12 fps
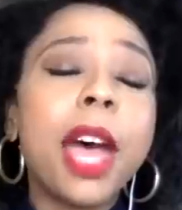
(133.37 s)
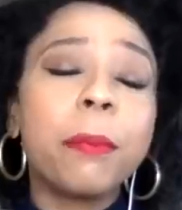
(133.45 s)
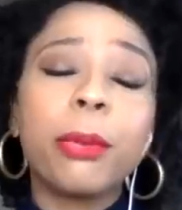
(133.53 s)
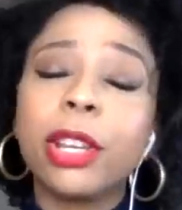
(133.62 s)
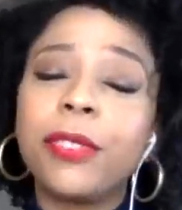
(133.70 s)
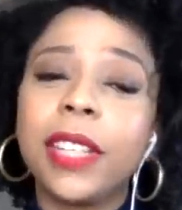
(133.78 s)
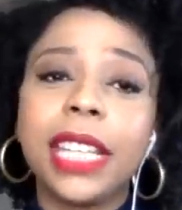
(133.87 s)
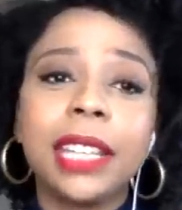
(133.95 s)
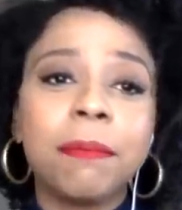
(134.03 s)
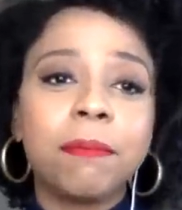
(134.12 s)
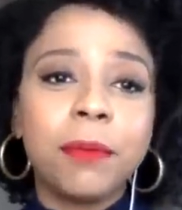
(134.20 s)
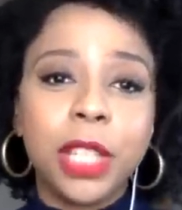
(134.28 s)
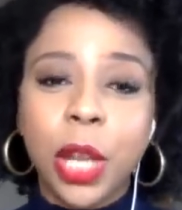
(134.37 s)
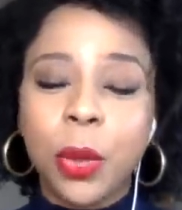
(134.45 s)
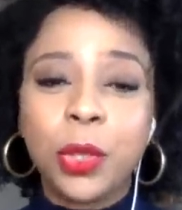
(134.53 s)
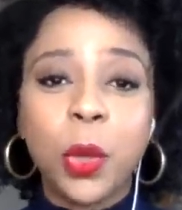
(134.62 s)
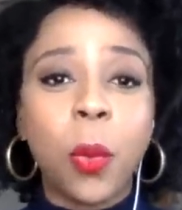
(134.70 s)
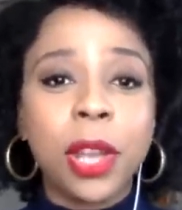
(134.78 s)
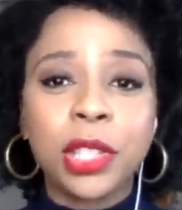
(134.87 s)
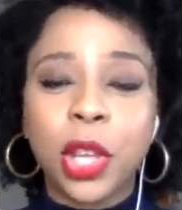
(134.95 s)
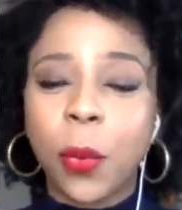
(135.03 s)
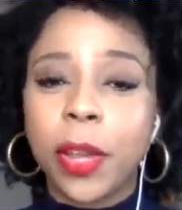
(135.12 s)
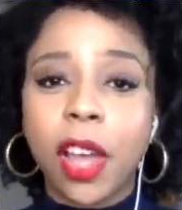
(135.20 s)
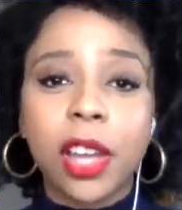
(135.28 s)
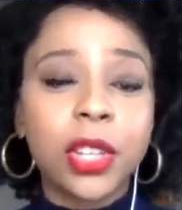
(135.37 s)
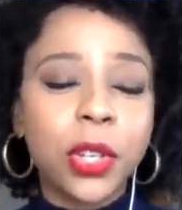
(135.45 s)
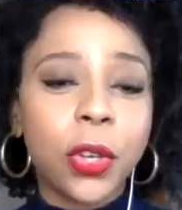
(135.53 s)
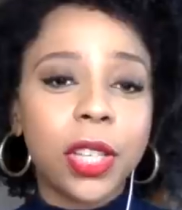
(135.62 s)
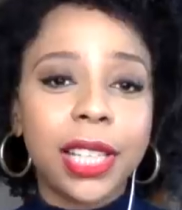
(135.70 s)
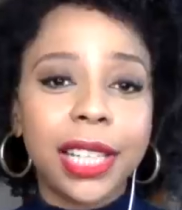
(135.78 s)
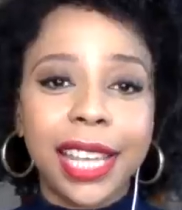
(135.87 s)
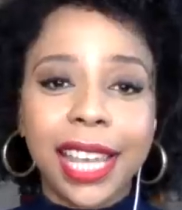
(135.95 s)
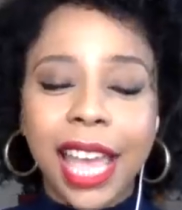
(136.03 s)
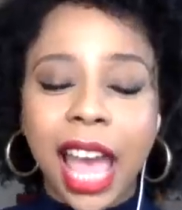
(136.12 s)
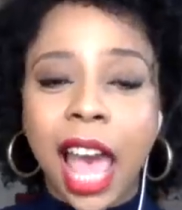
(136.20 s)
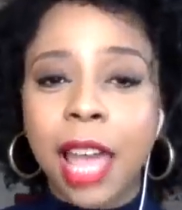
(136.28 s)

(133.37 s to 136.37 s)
I'm not privy, to what's going on internally.